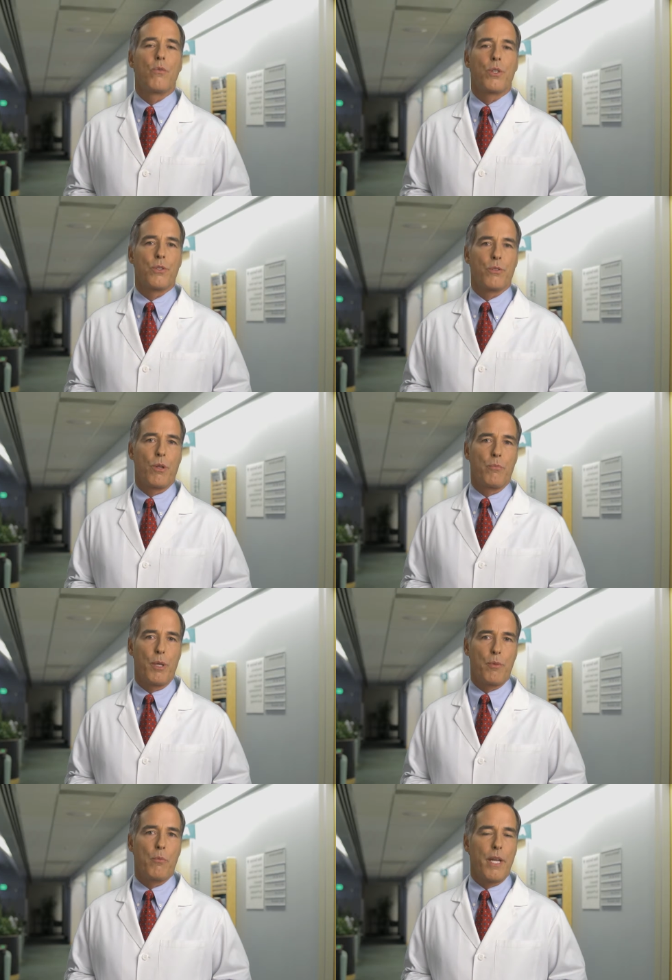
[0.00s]
which is when
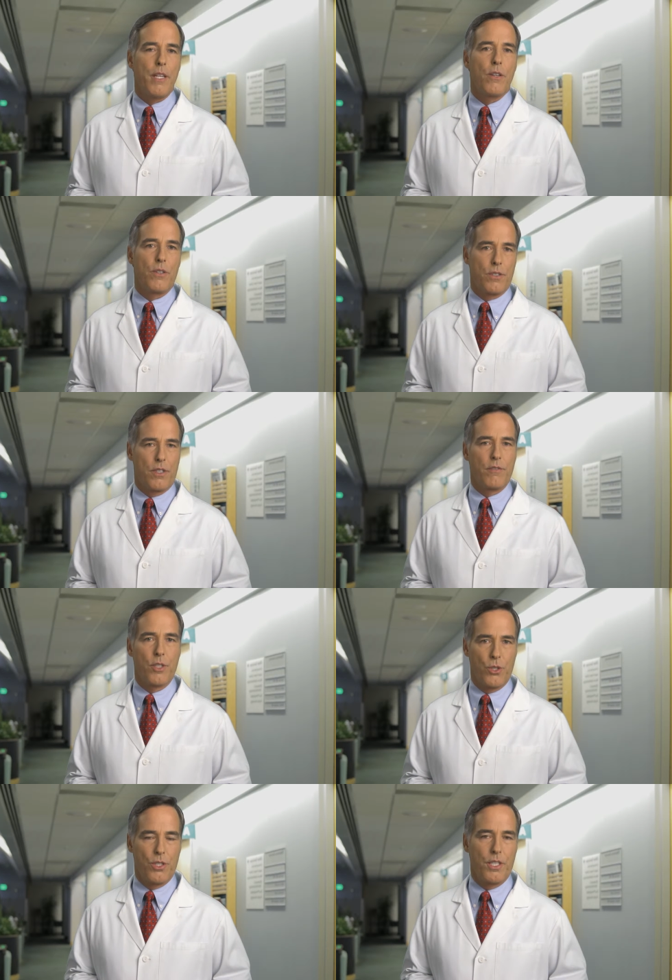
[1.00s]
people may notice their
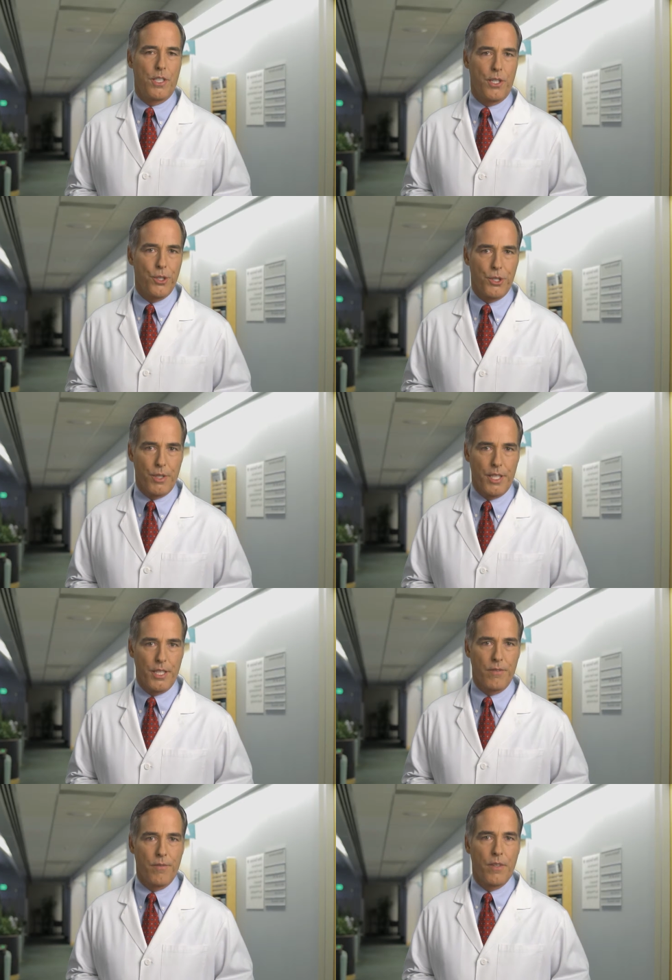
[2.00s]
vision
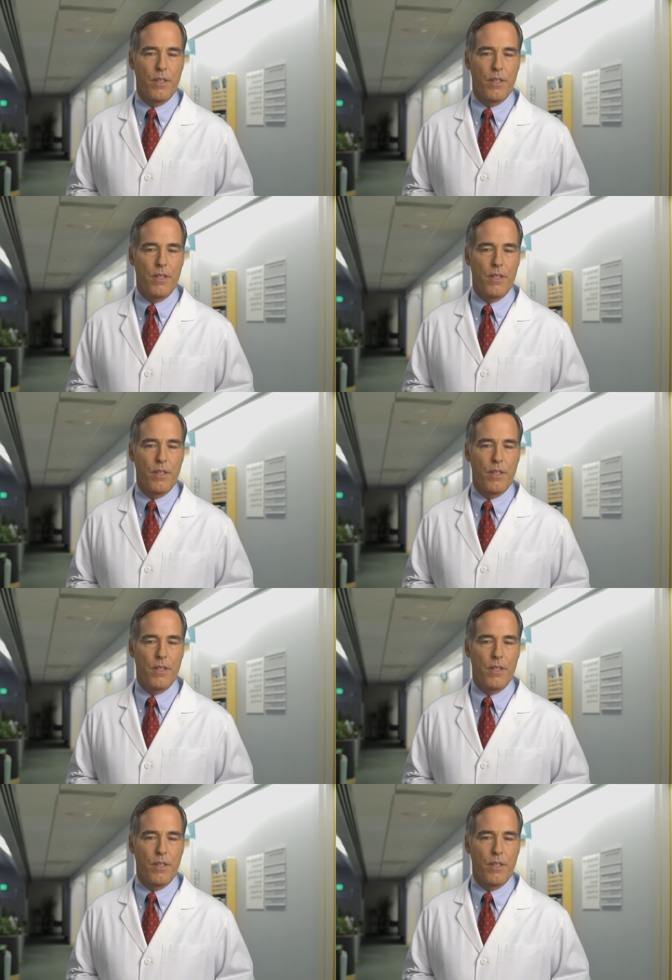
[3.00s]
deteriorating.